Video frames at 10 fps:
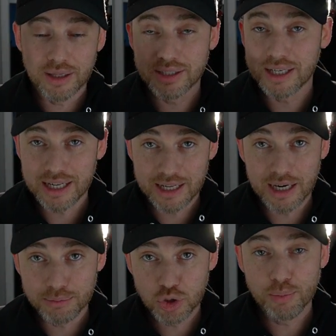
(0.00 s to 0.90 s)
unless I need to get
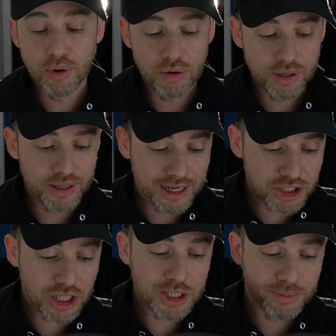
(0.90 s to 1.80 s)
up super early and I
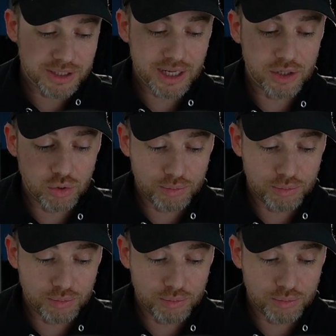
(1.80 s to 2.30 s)
change my schedule.